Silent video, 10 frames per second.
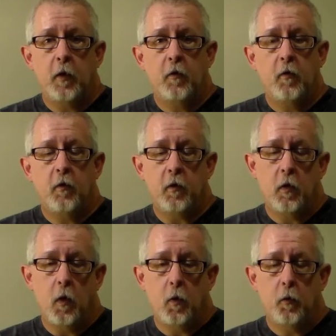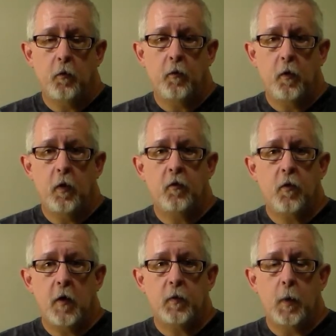places and goals for this
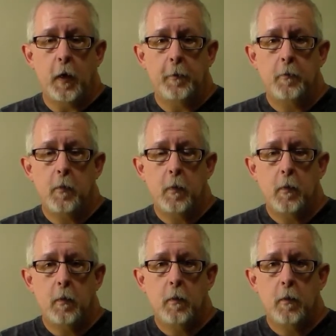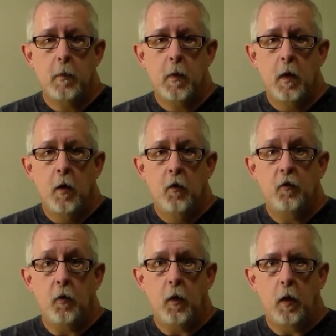travel bug.
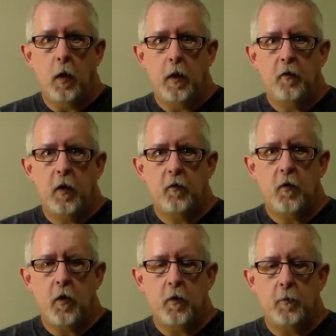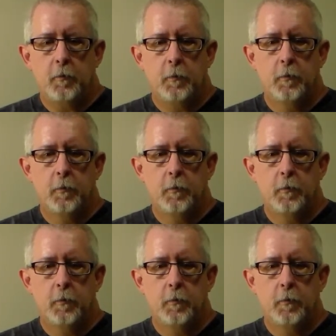So let's get started.